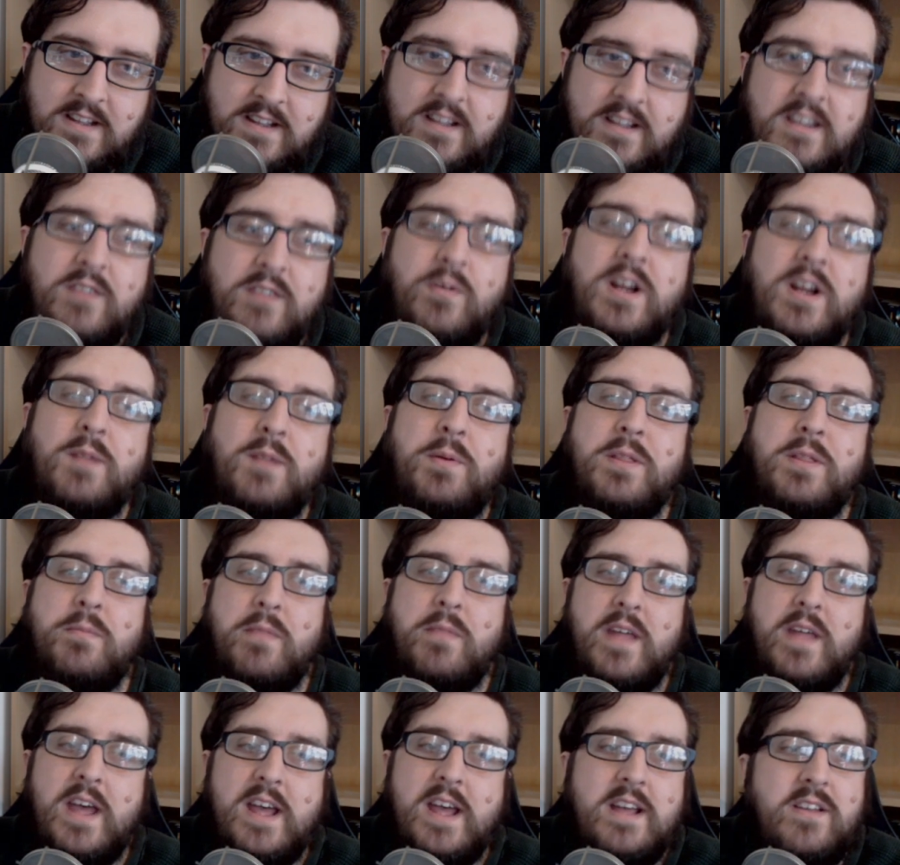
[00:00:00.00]
So we're going to put them
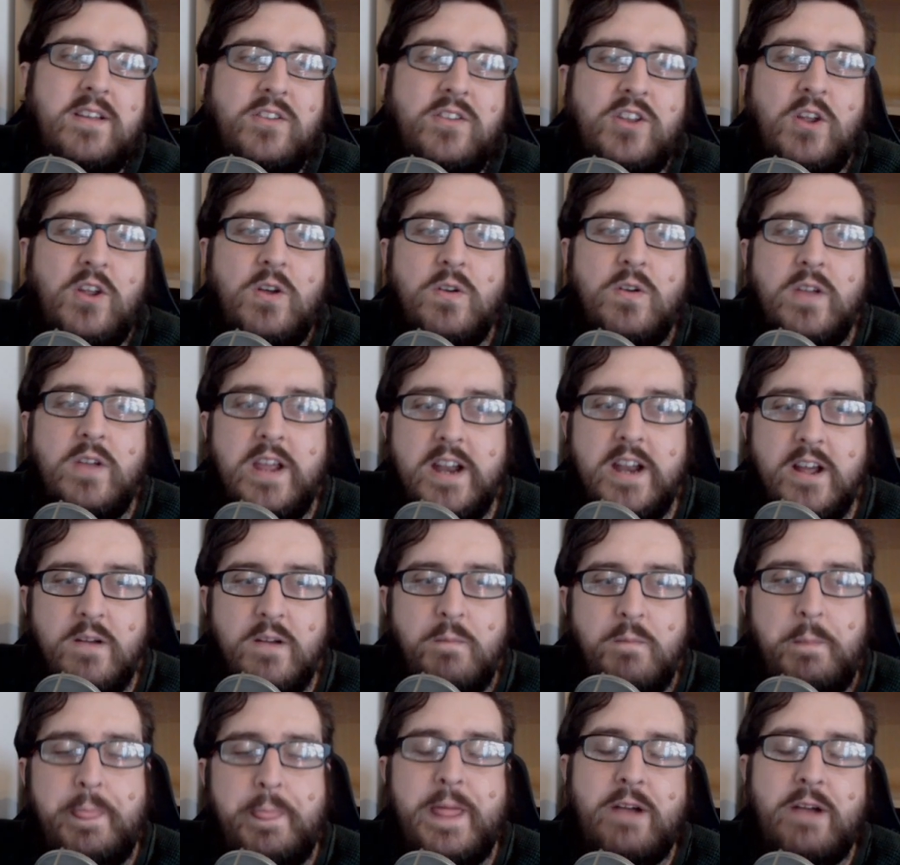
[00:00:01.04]
there. So, you know,
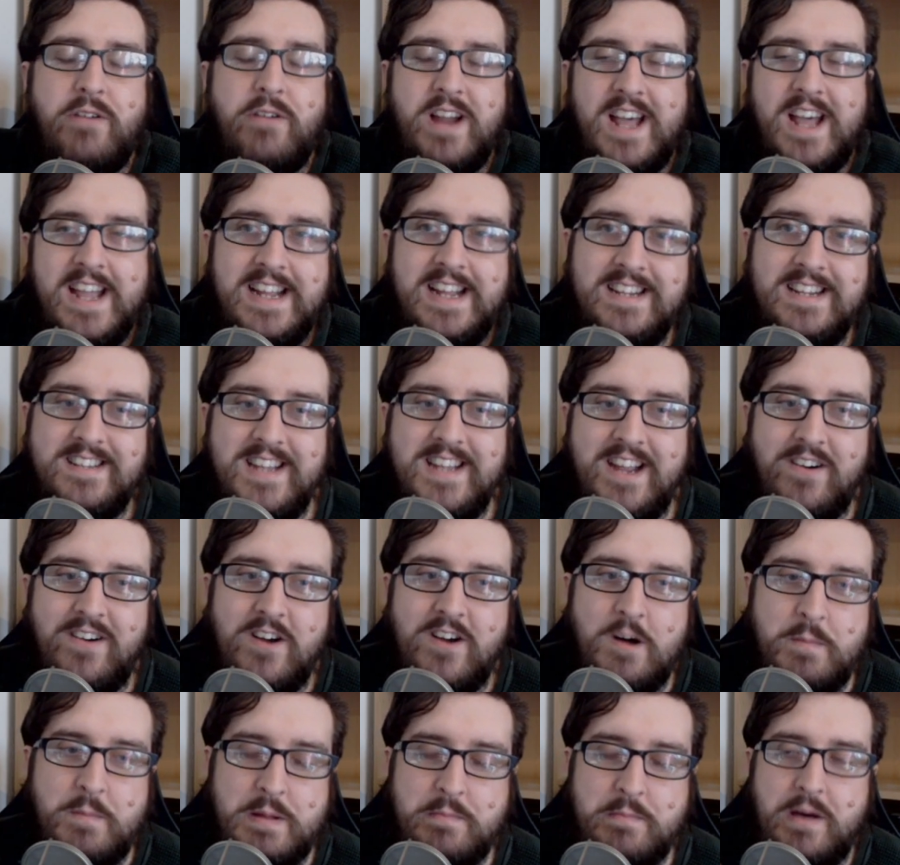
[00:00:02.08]
they're an A-tier
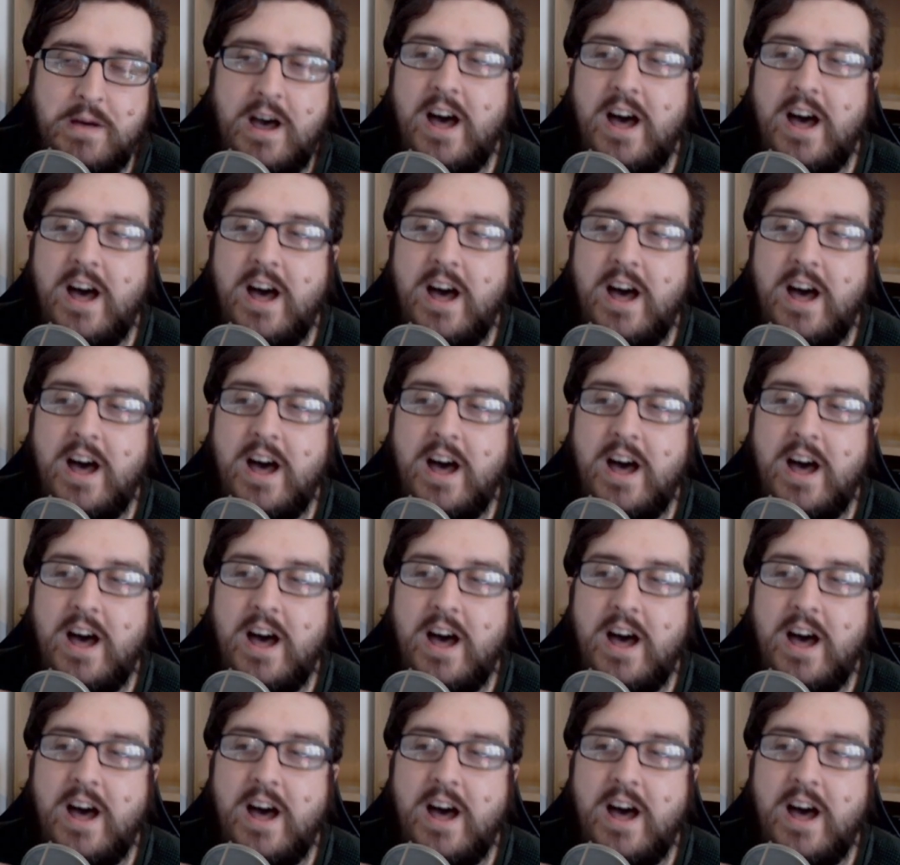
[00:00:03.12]
army.